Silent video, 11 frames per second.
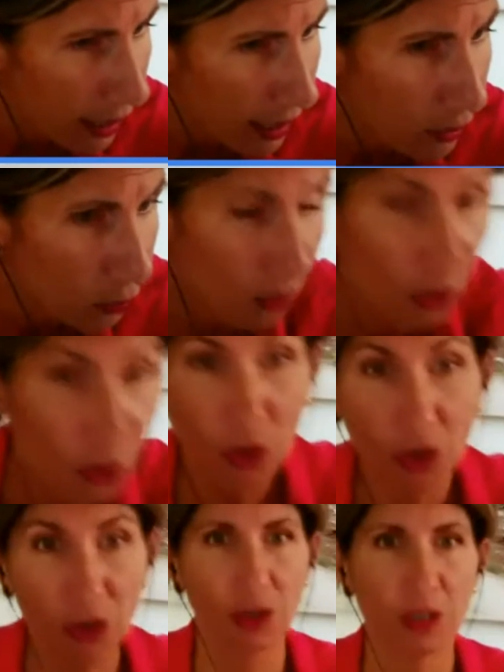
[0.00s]
it was a
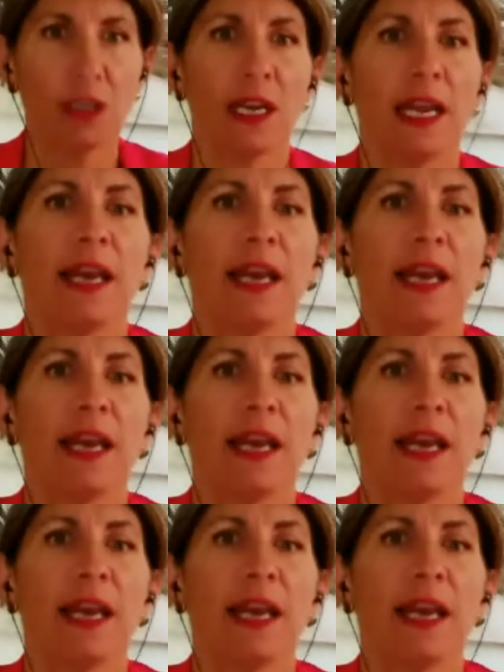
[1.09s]
cooker hood,